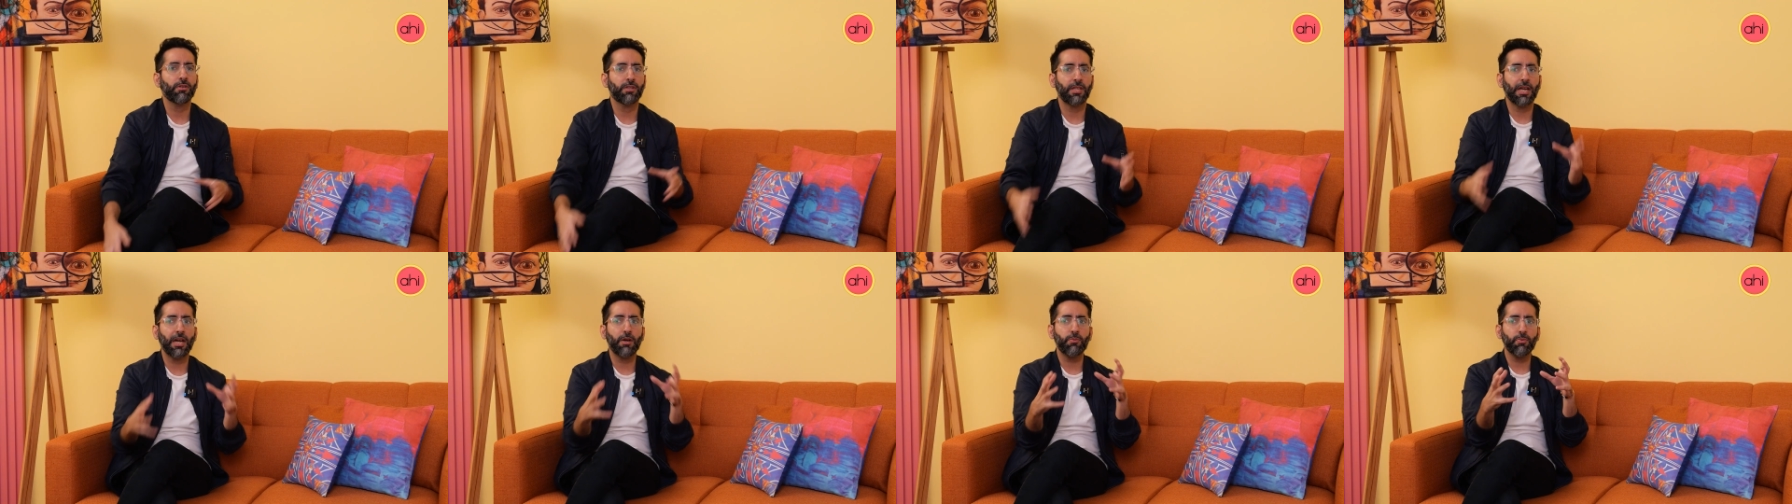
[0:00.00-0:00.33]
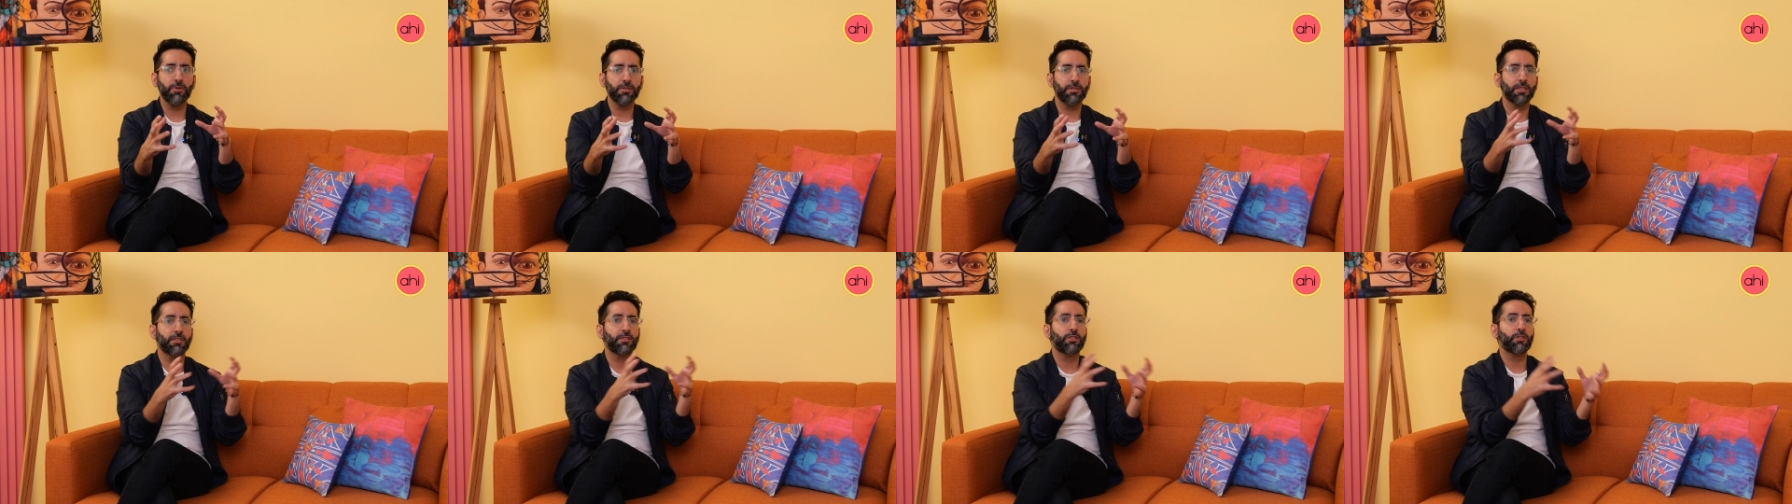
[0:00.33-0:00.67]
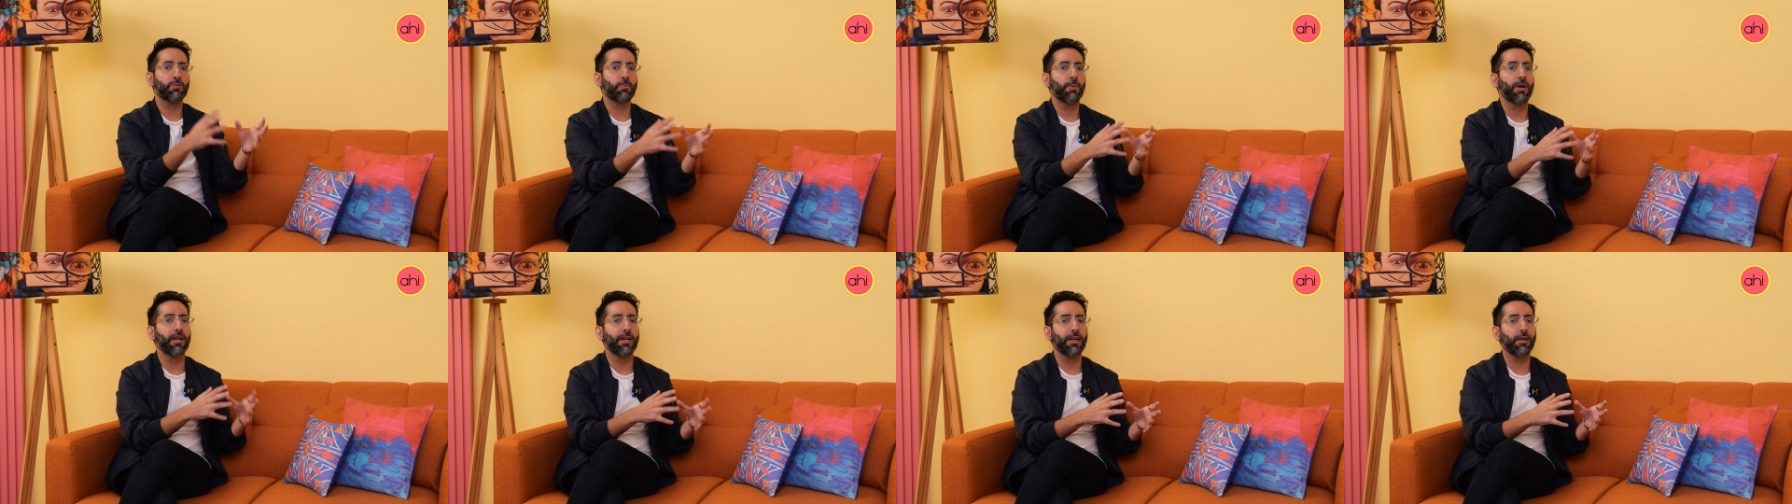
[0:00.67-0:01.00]
that was
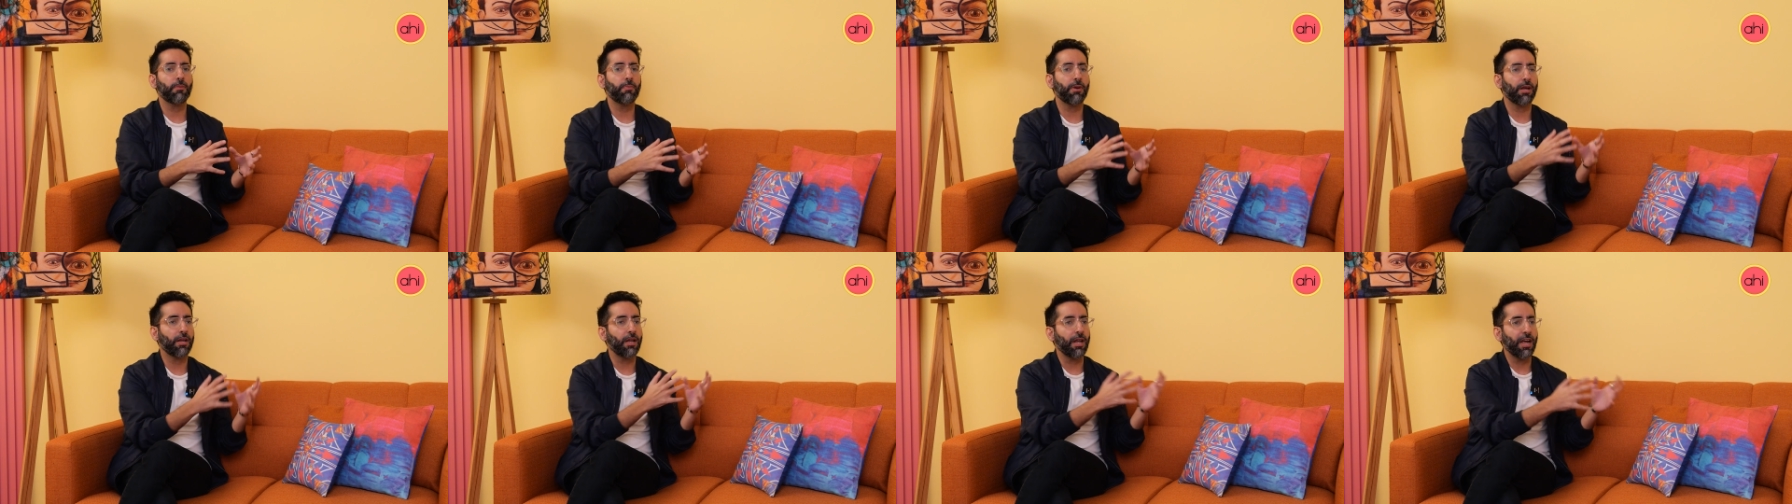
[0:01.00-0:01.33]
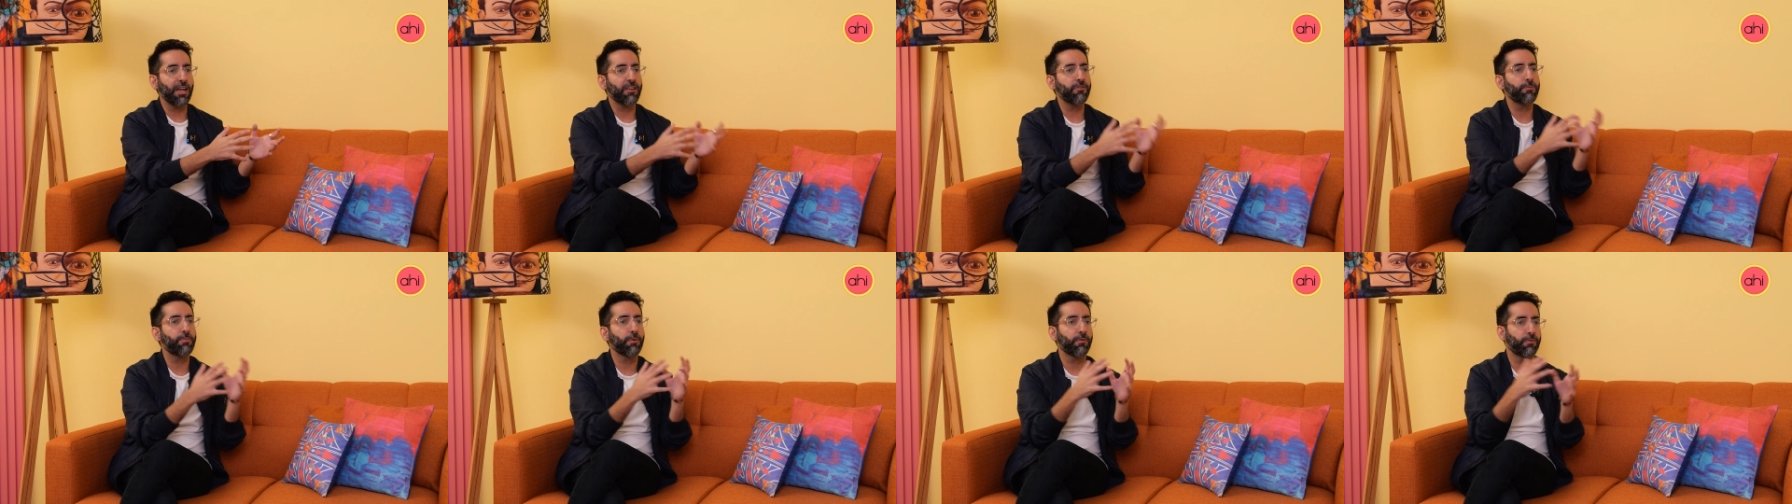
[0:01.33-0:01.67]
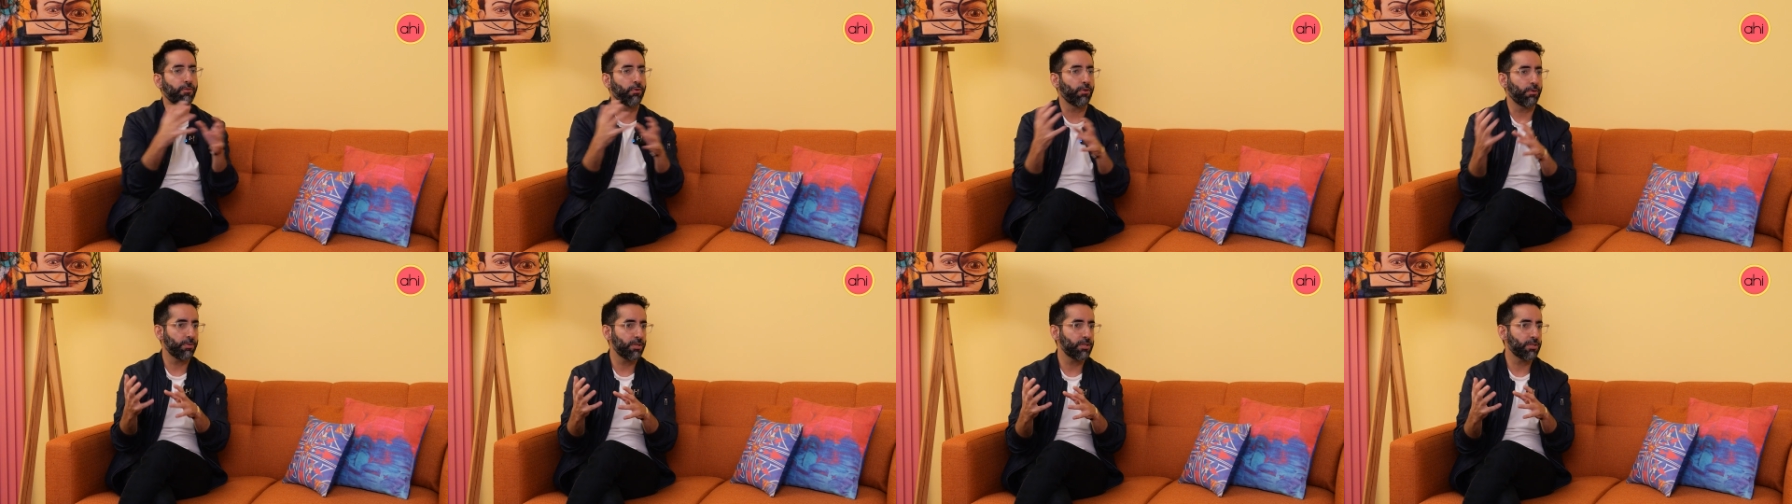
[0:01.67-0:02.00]
inspired by live
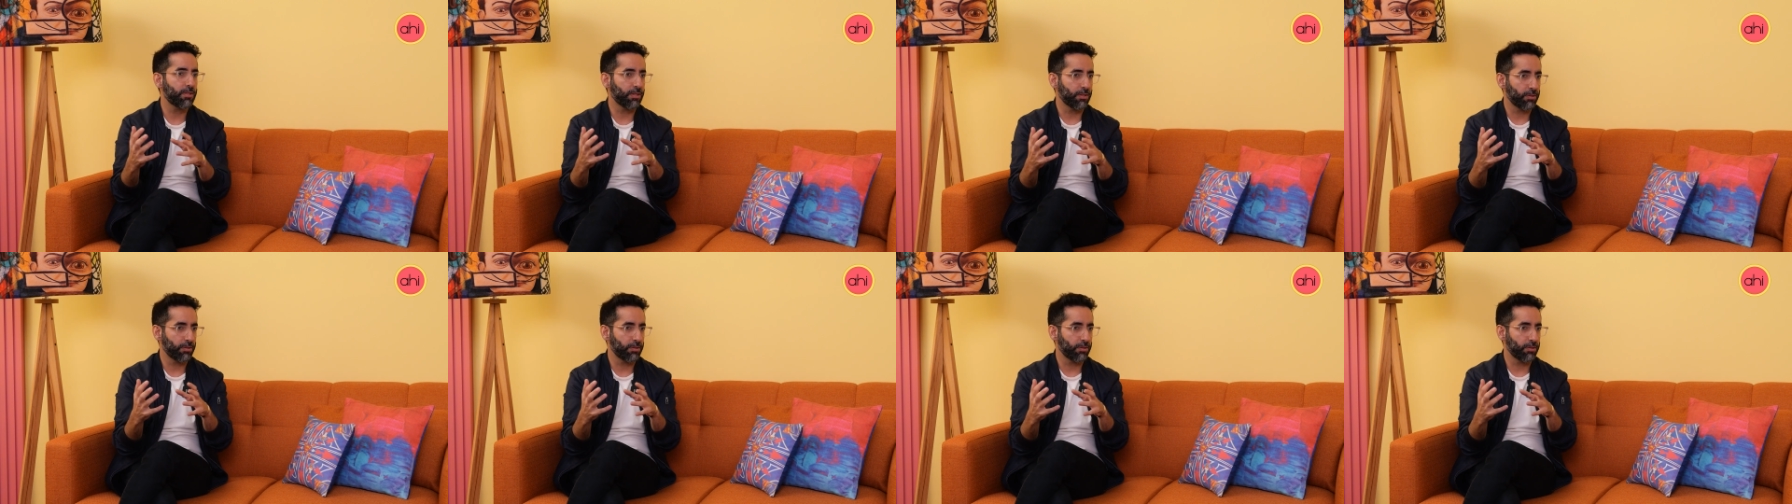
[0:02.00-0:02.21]
performances,